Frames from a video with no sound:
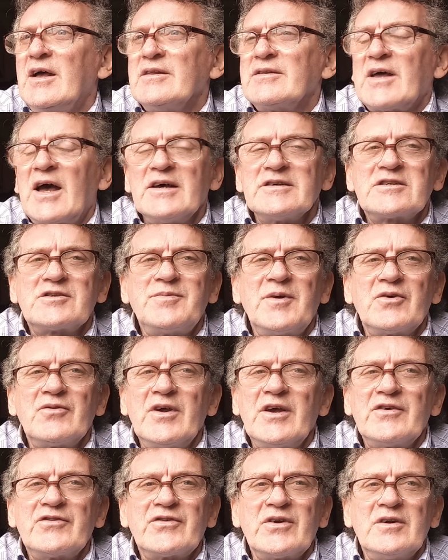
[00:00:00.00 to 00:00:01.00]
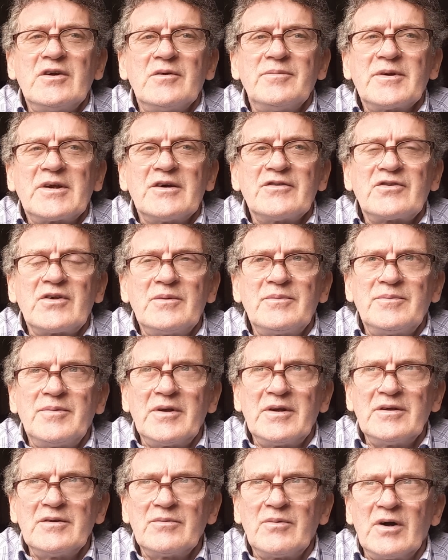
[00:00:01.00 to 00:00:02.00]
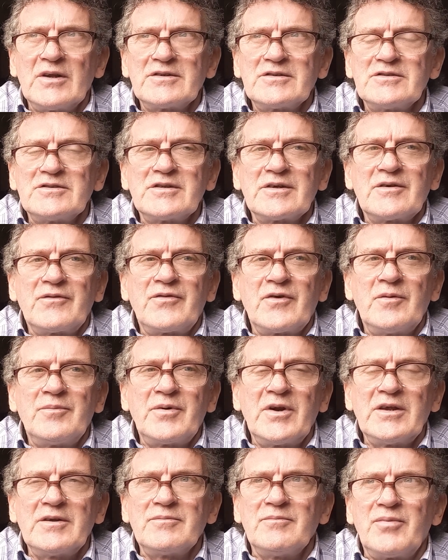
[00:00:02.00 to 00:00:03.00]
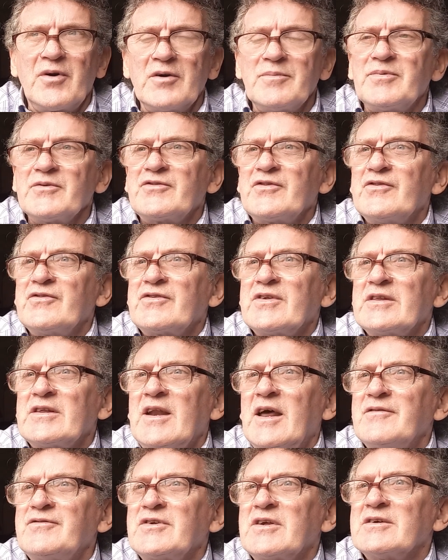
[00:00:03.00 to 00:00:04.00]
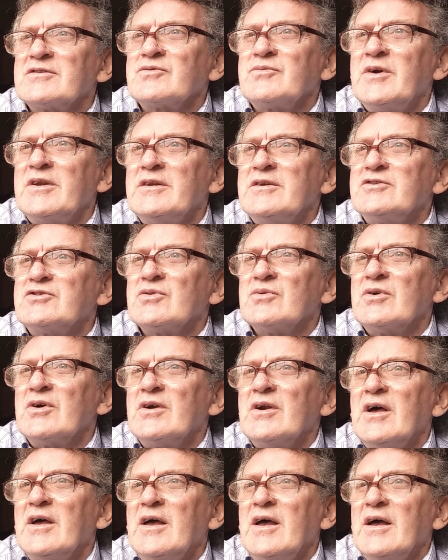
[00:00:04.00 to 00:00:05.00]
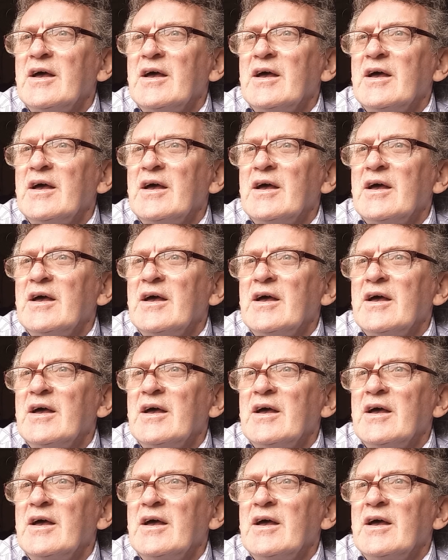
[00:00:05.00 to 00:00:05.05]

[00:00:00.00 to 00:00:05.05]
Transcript: There has to be a race in her because they'll be wanting to, for breeding purposes, so they'll have to get a win into her.